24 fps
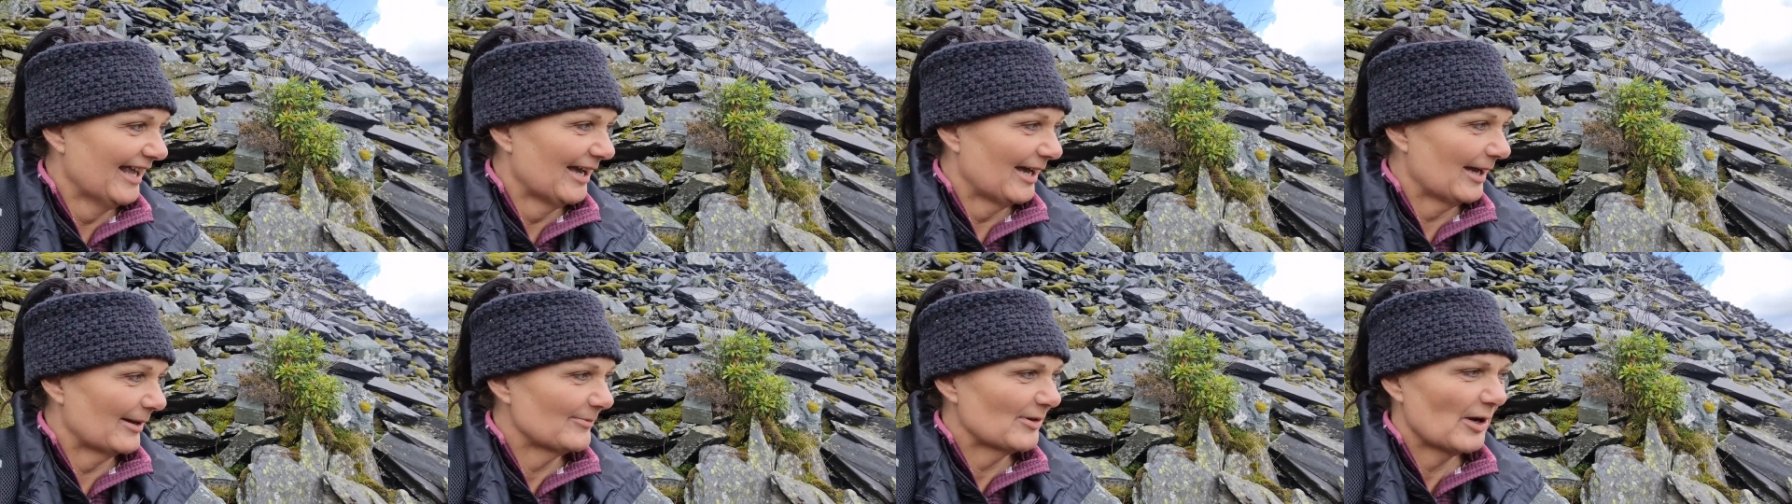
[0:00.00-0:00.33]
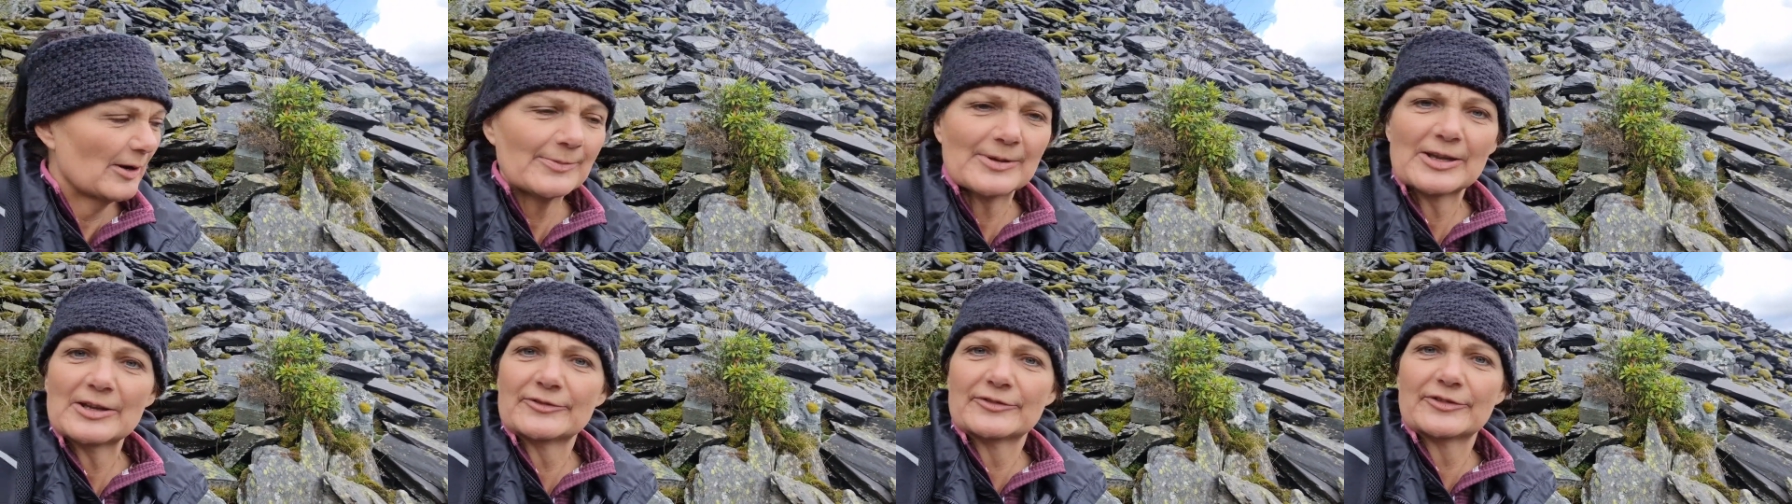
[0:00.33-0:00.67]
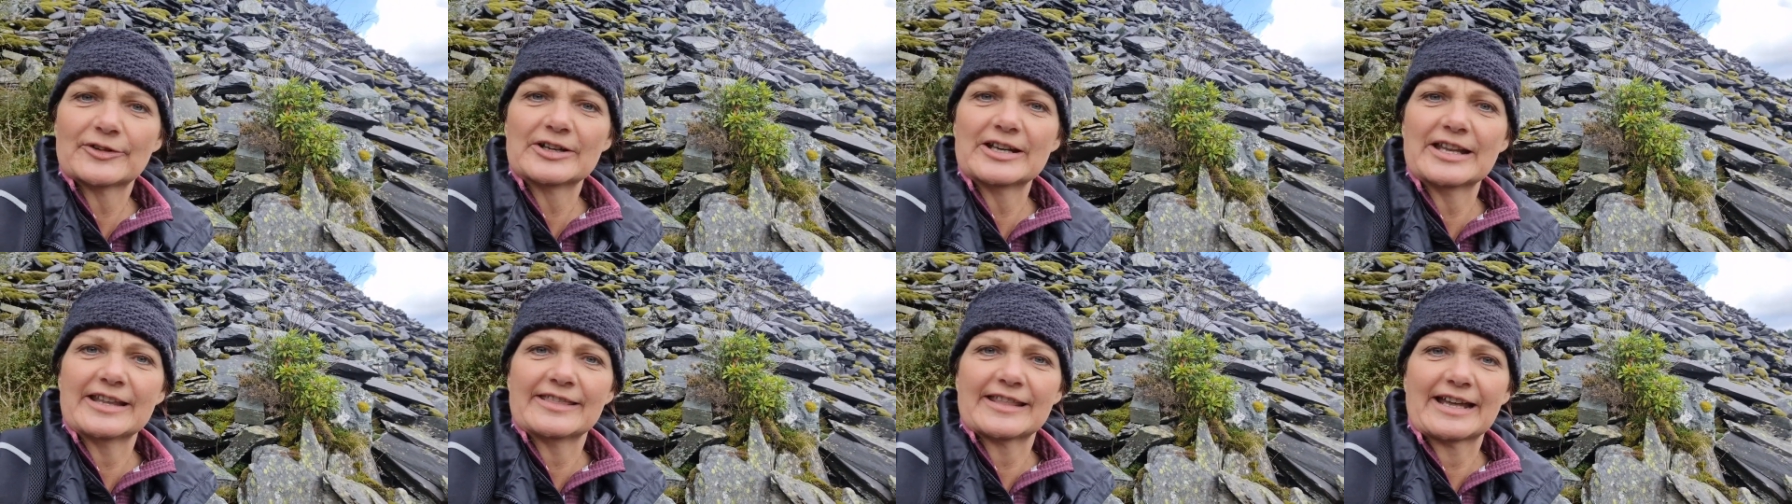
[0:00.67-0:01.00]
I'm not being
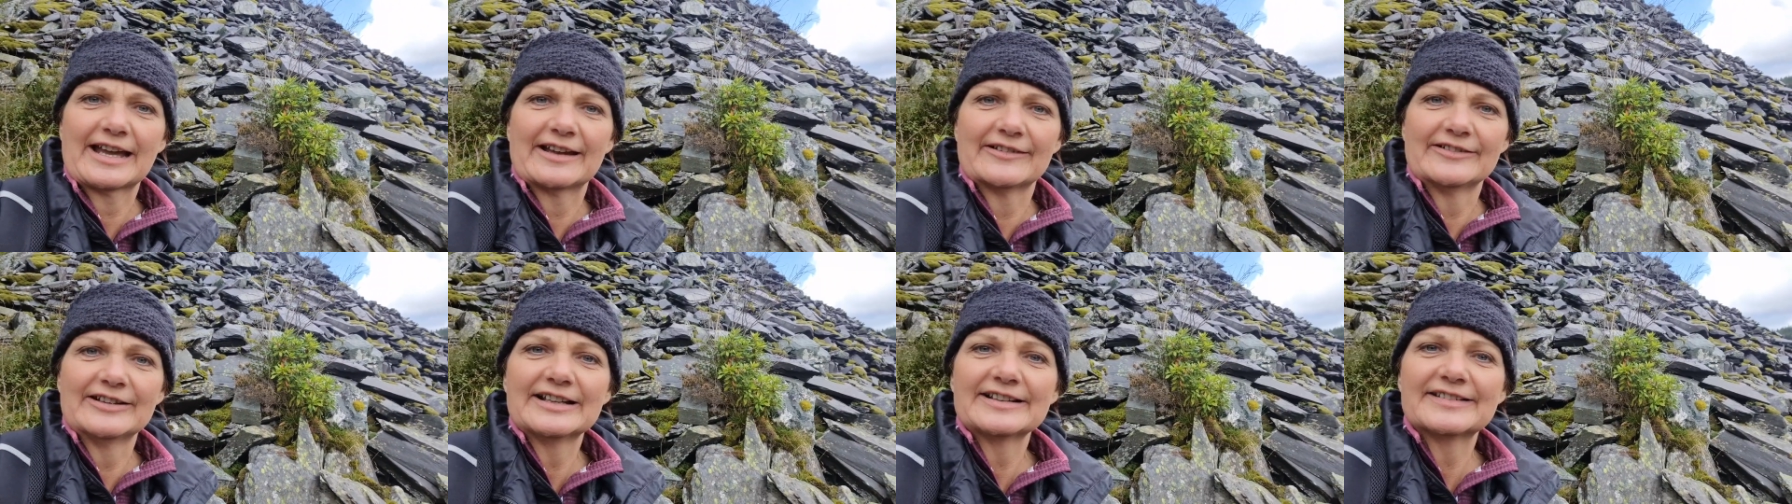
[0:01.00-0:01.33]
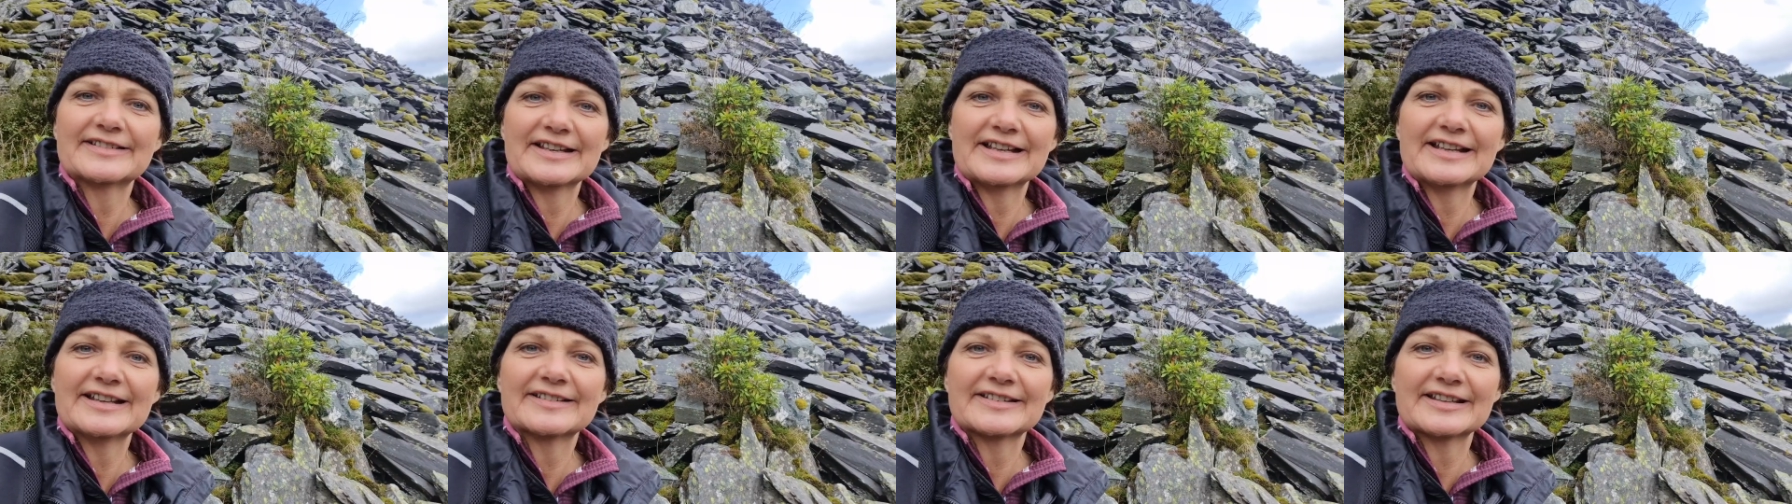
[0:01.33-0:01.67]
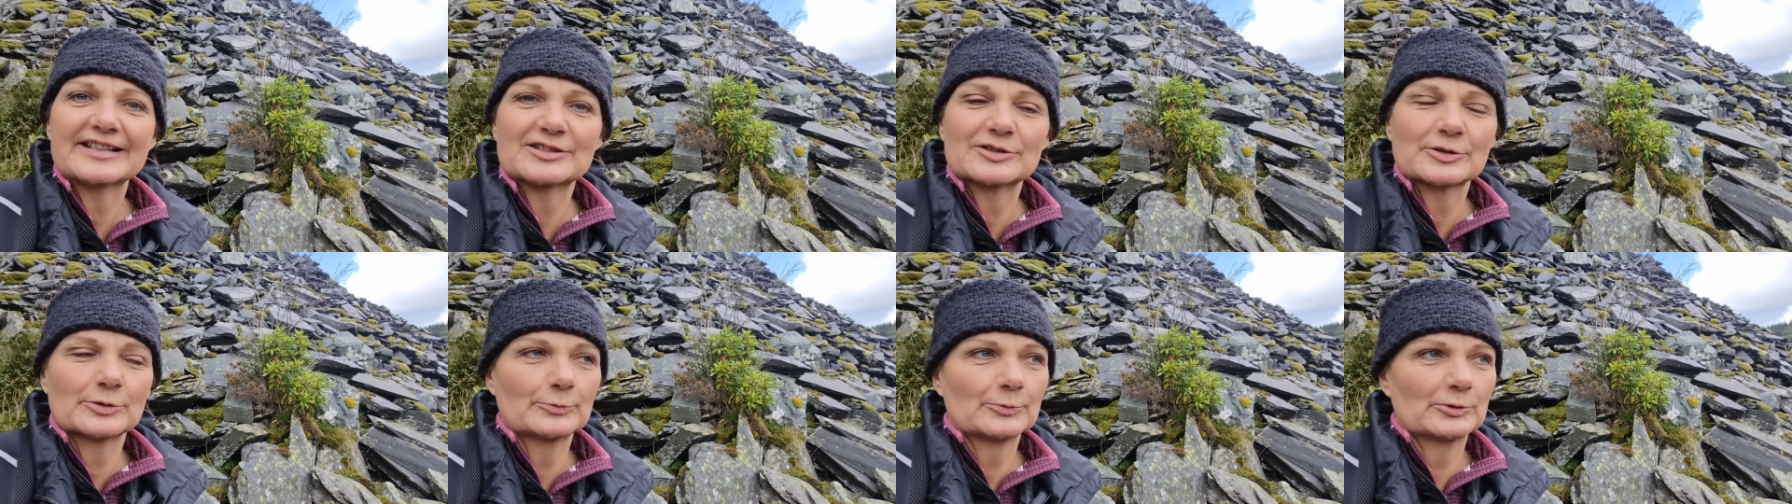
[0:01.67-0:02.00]
funny though, it's easy
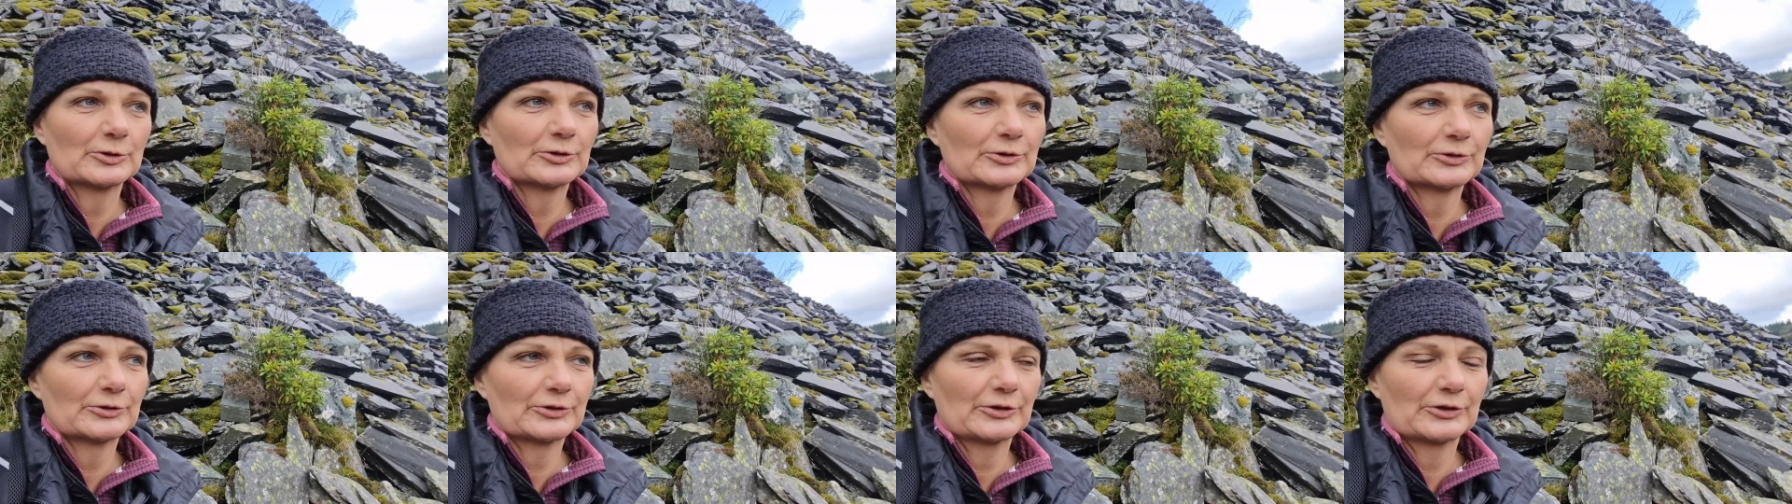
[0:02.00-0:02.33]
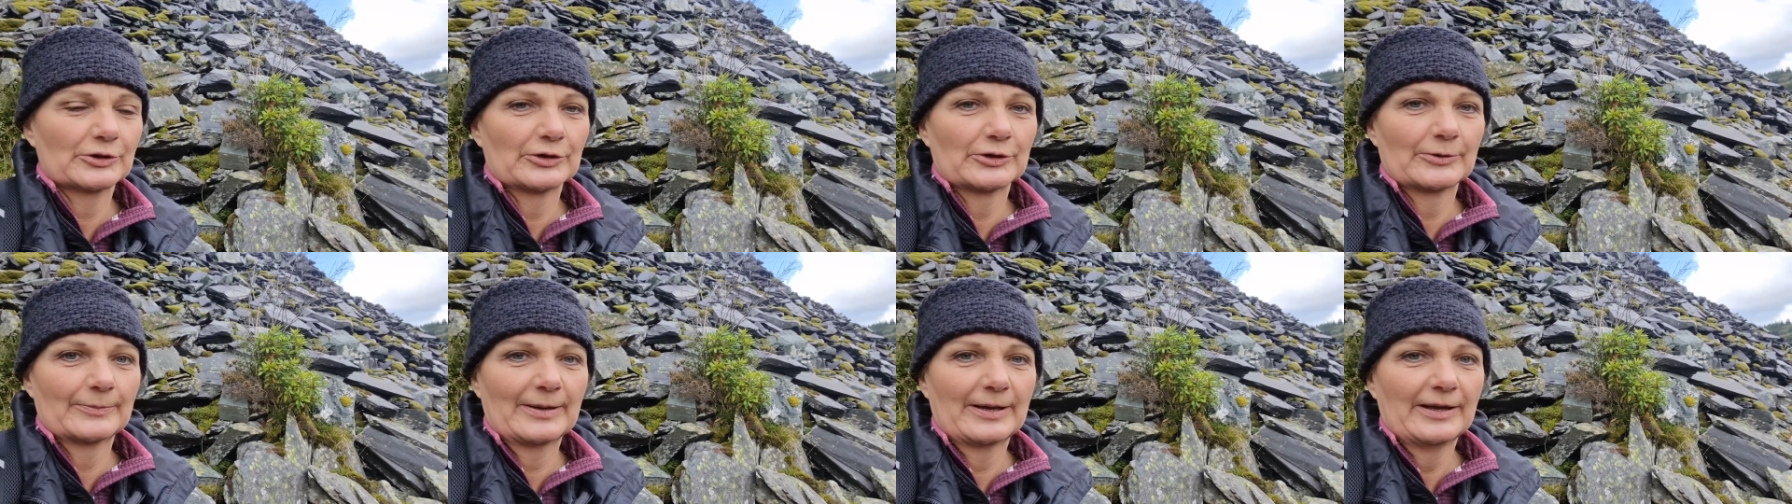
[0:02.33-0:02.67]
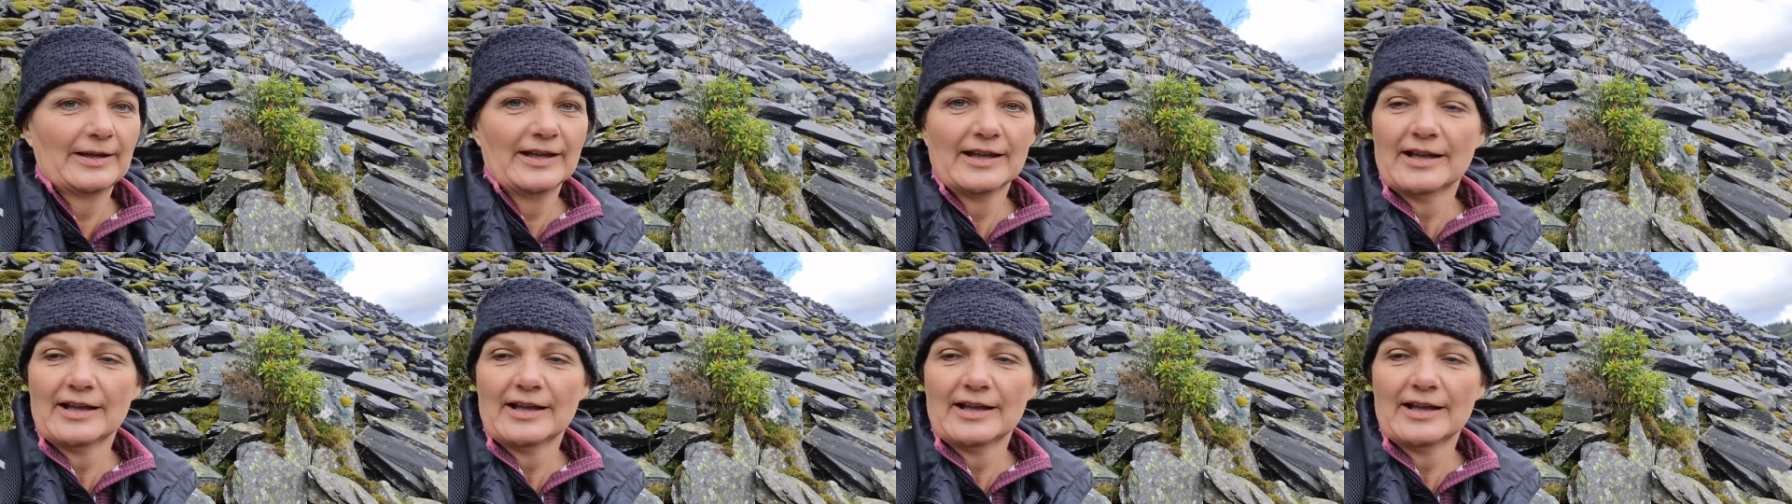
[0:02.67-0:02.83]
to walk up.